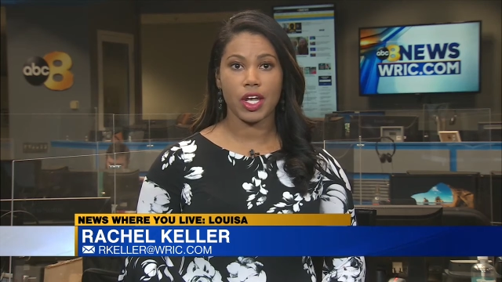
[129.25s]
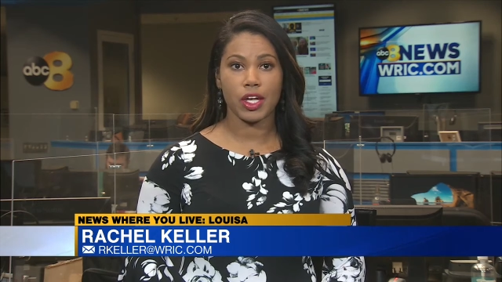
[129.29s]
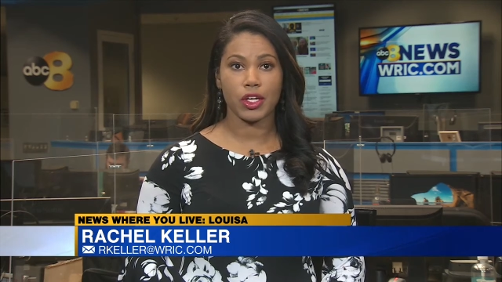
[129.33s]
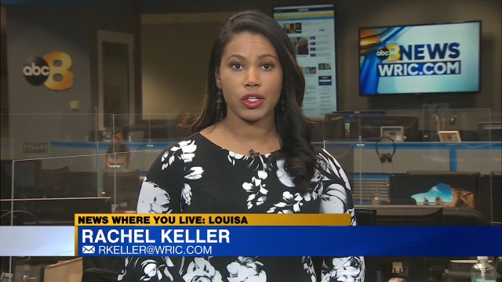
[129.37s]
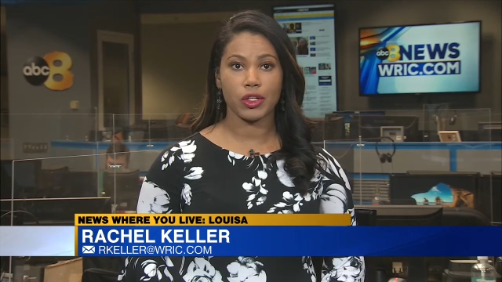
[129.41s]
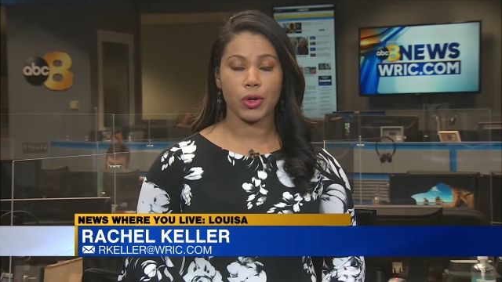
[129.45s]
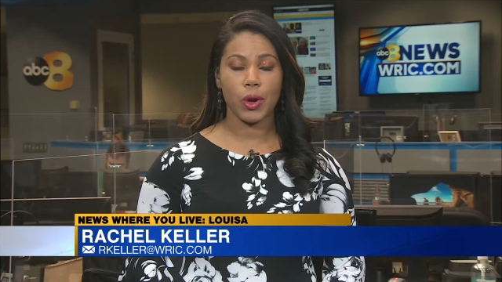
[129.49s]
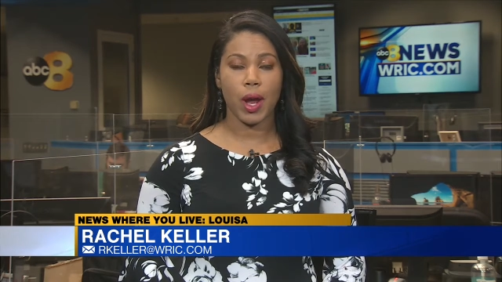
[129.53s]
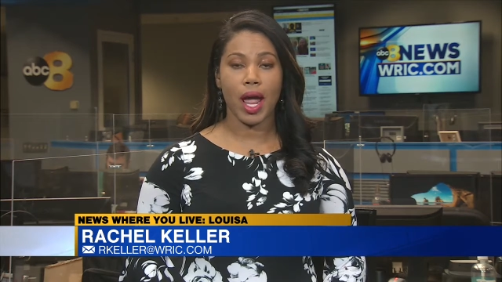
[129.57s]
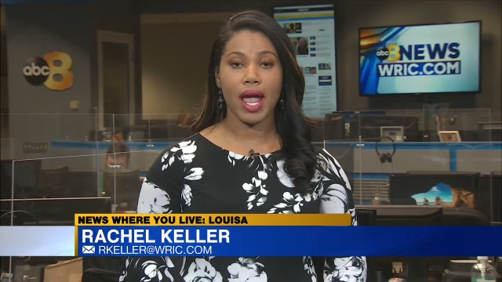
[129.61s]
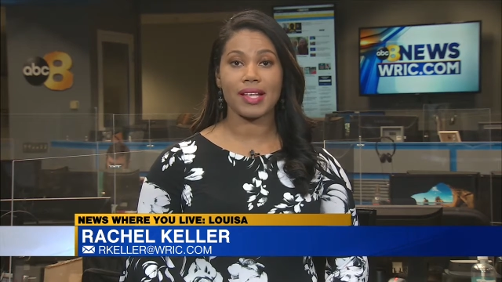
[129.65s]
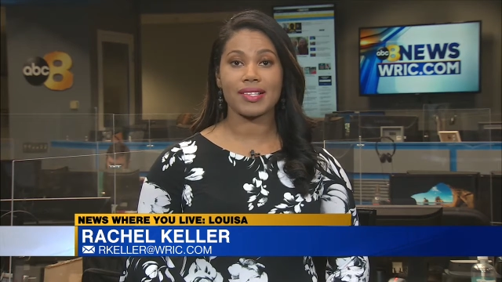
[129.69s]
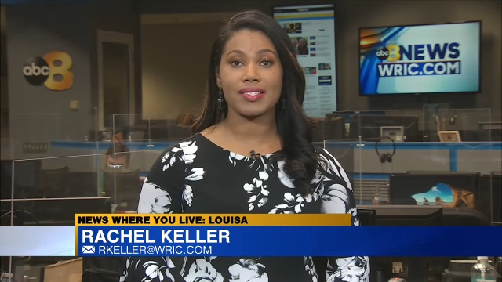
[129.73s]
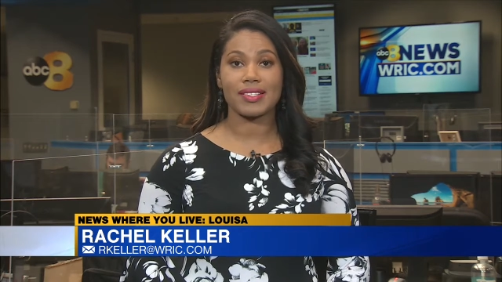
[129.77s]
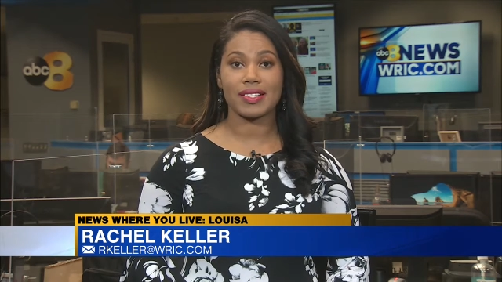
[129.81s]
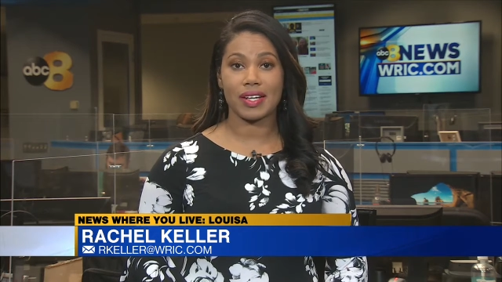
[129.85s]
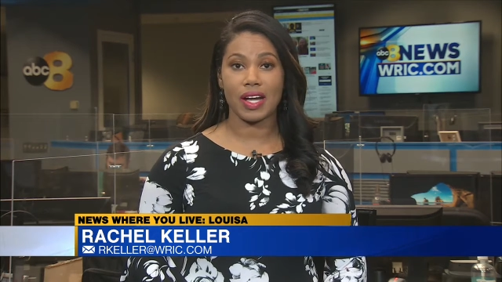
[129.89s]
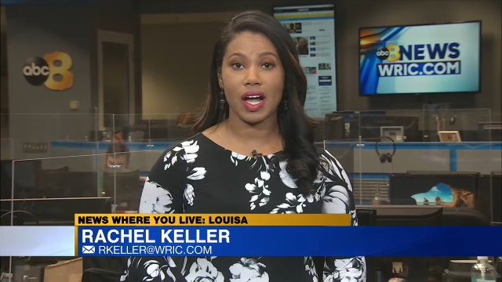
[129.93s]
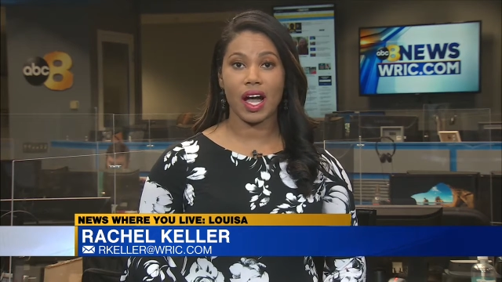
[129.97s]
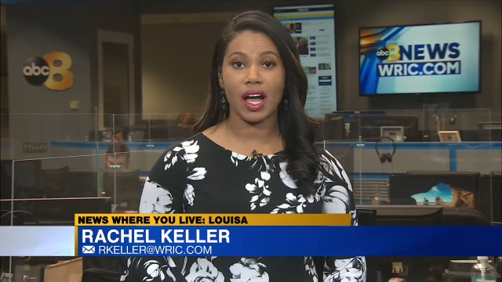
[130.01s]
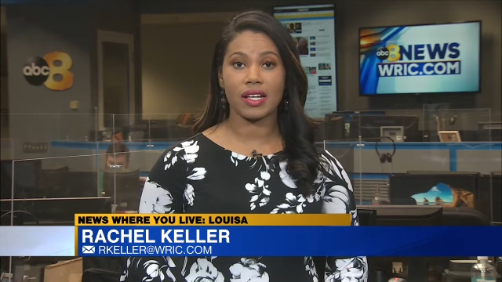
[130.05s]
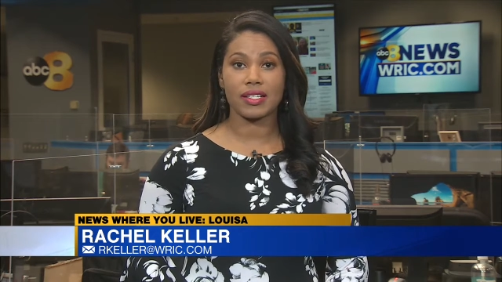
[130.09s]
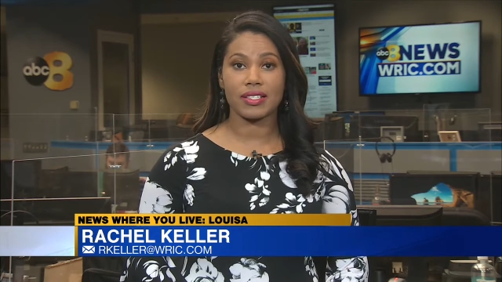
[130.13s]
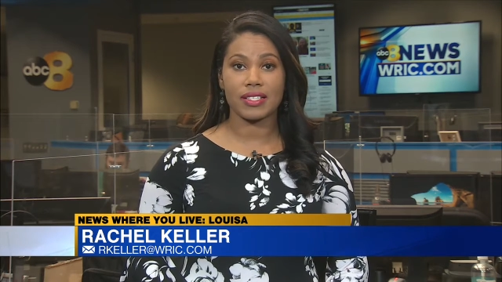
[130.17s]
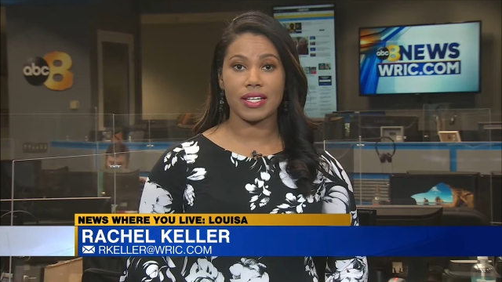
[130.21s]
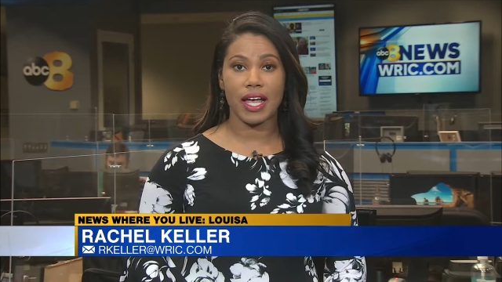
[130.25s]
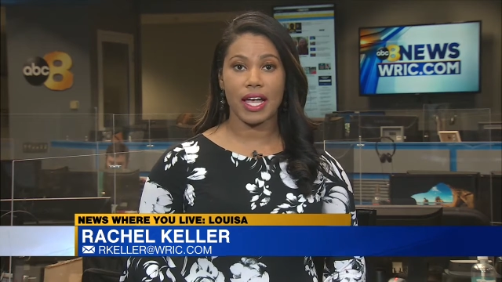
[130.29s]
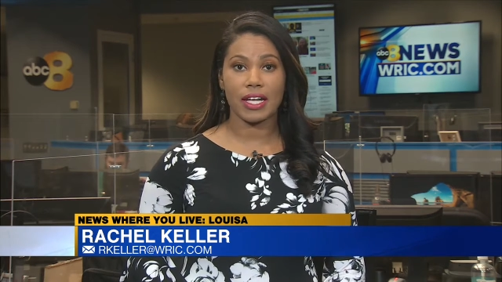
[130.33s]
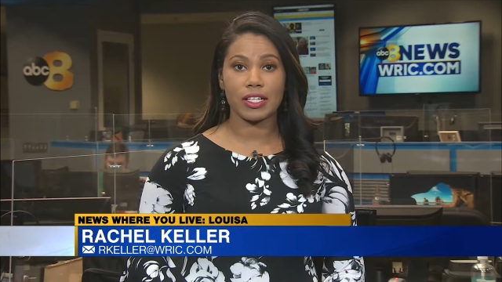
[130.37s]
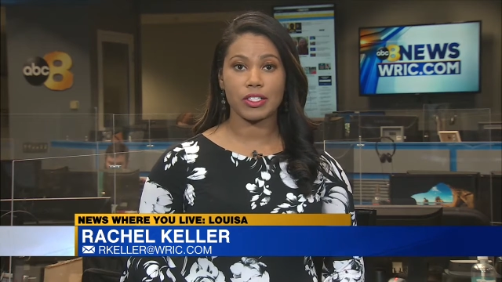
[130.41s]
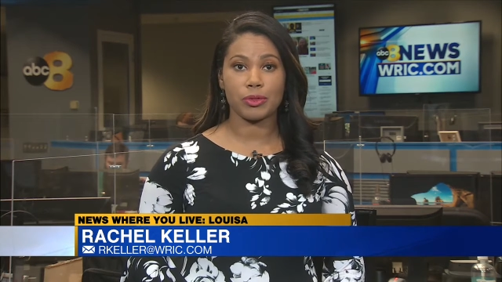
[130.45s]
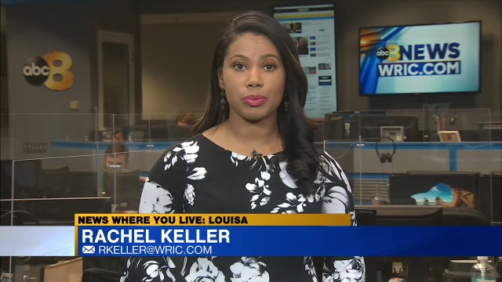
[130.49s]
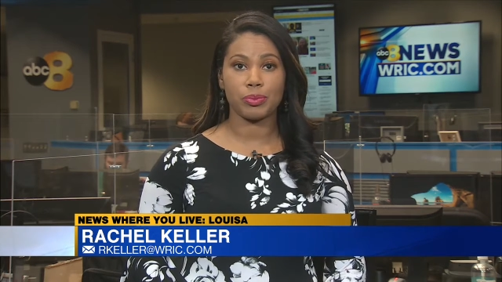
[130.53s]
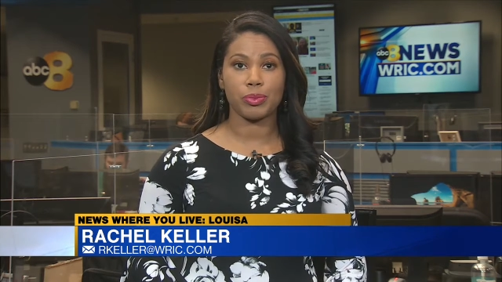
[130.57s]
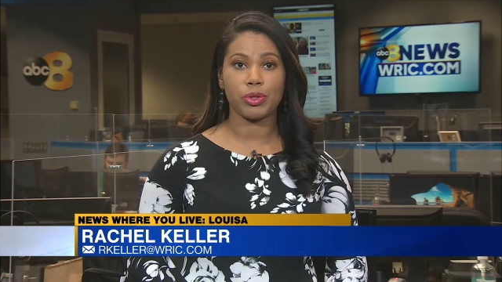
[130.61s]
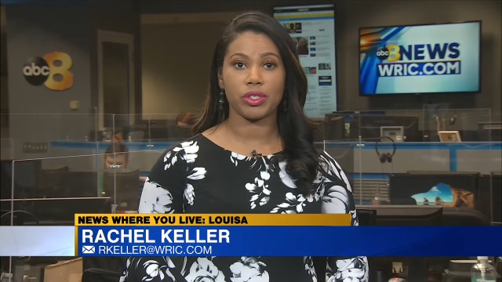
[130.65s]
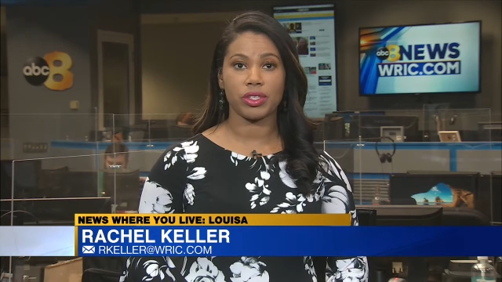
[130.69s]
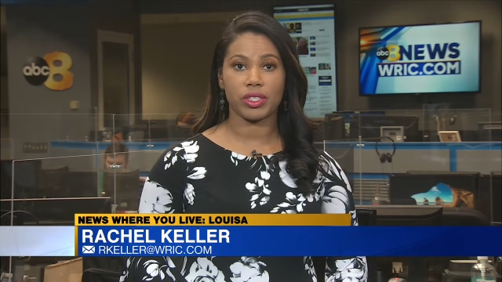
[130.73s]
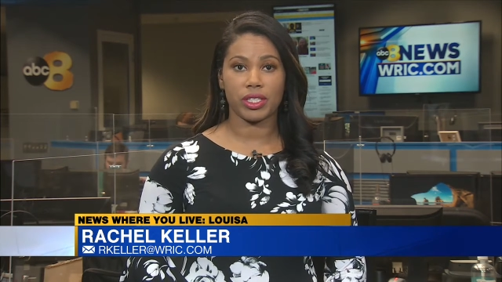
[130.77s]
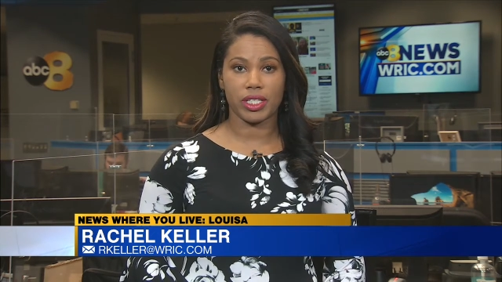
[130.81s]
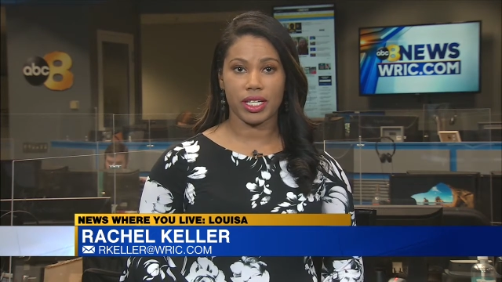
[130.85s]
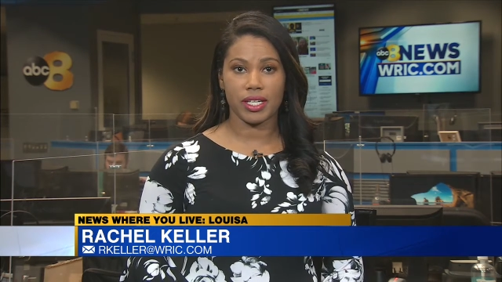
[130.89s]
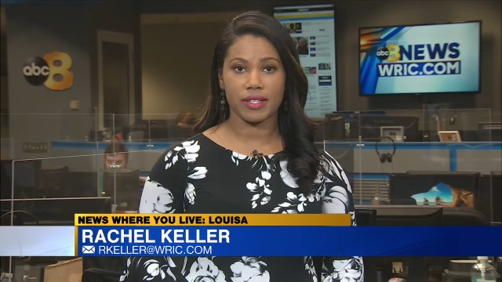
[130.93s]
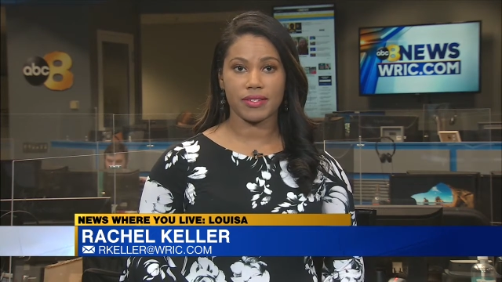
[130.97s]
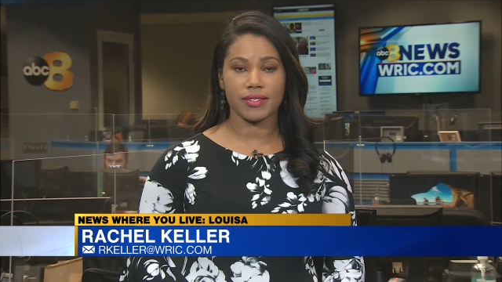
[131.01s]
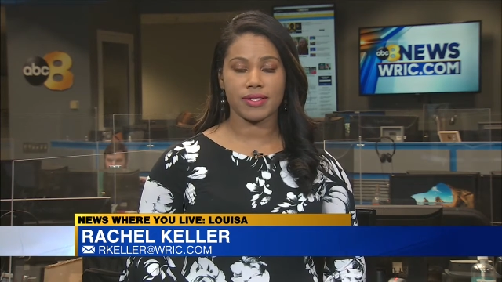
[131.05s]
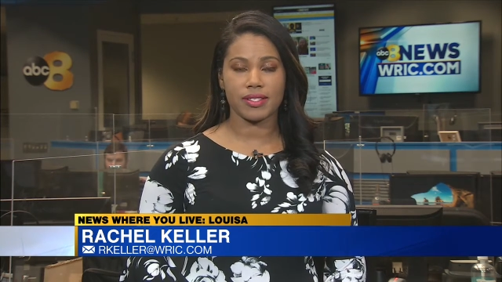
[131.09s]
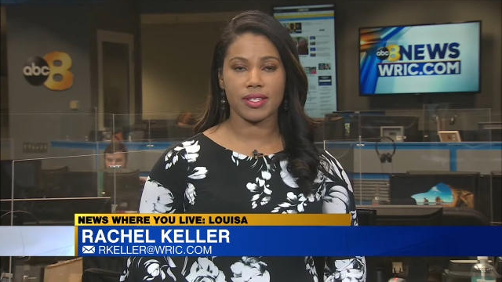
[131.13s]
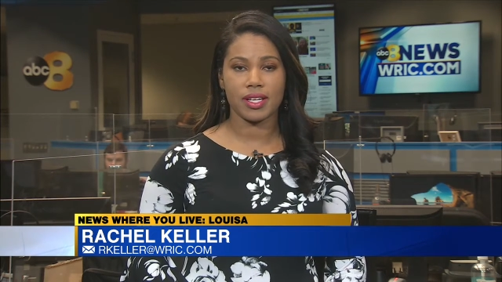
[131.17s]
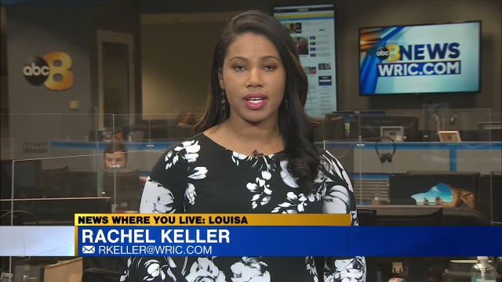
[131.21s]
you're asked to contact
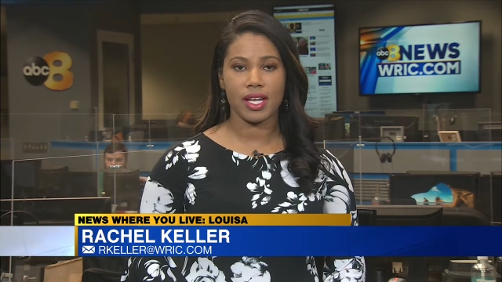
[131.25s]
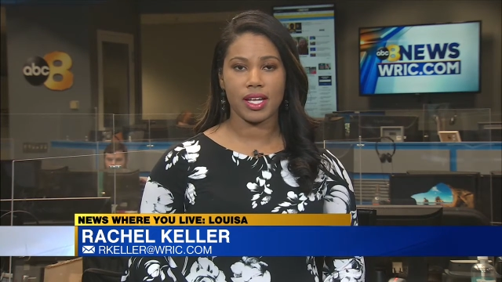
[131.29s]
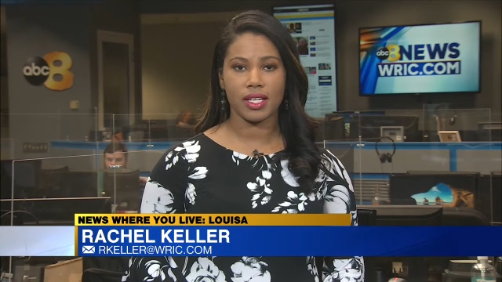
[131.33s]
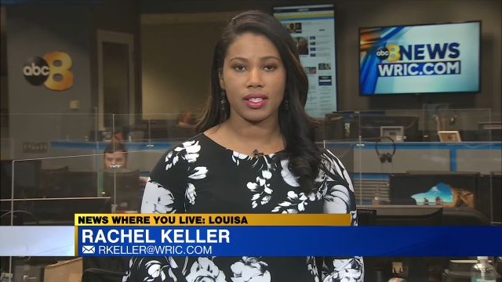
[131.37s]
police.